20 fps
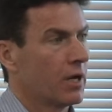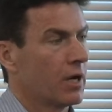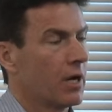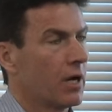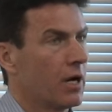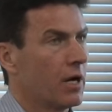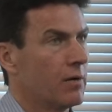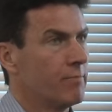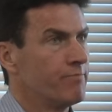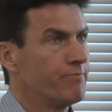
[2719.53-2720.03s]

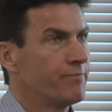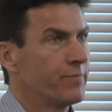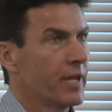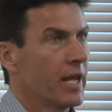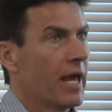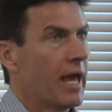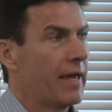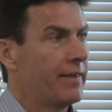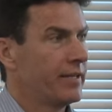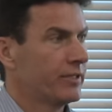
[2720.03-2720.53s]
Um,
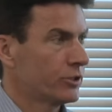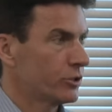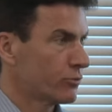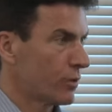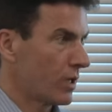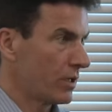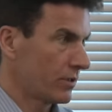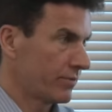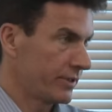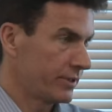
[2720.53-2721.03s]
and this is
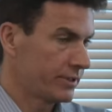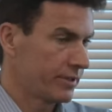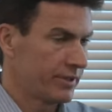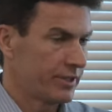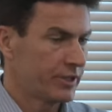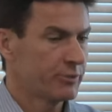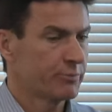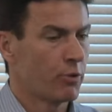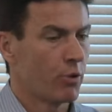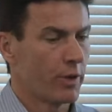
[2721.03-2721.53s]
relevant to
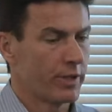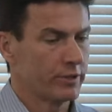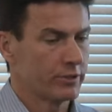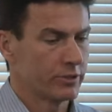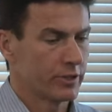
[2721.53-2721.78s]
this point.